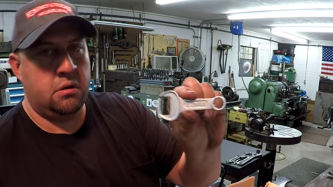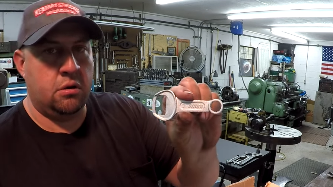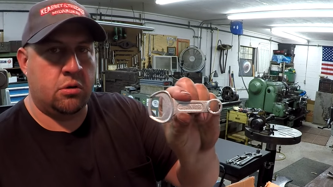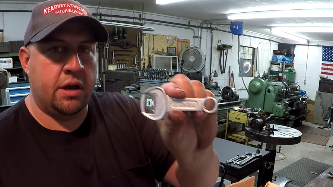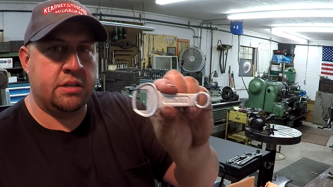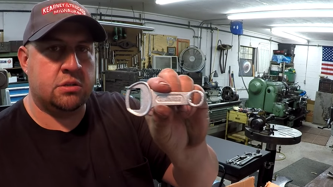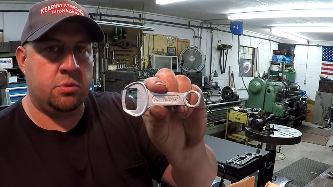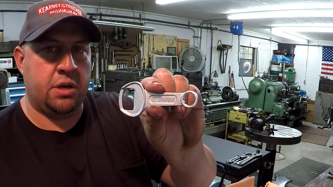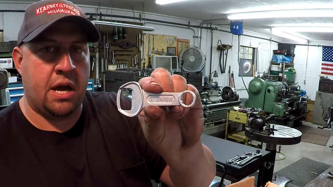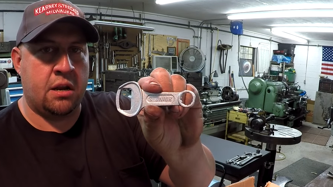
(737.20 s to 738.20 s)
Okay, so
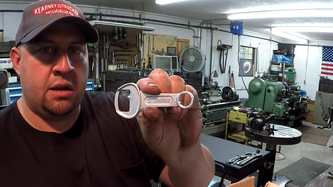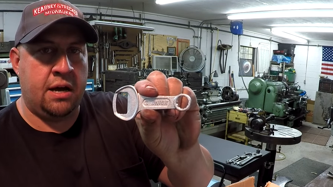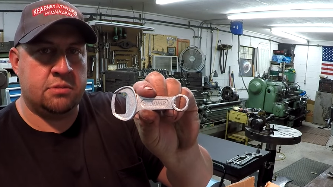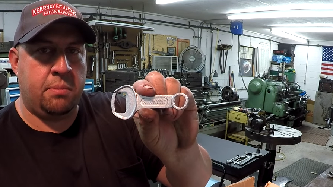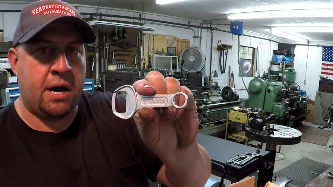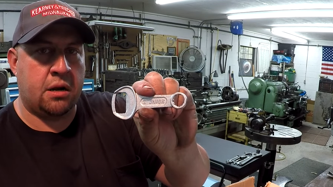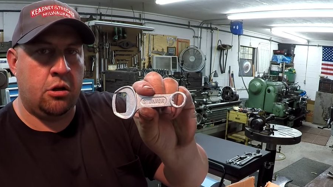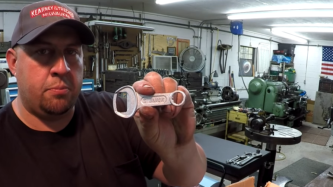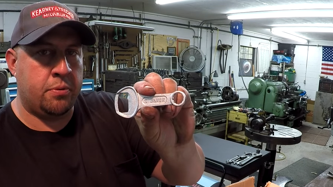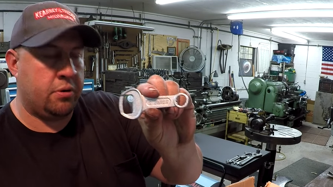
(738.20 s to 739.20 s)
we got a nice bottle
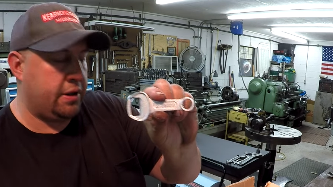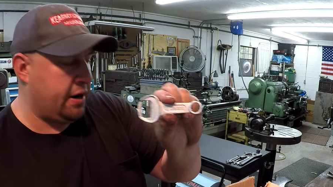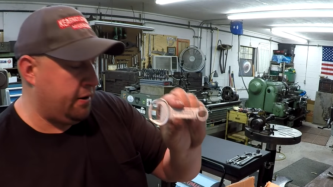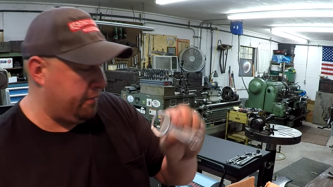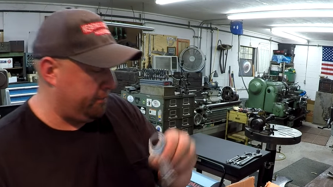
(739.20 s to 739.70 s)
opener there.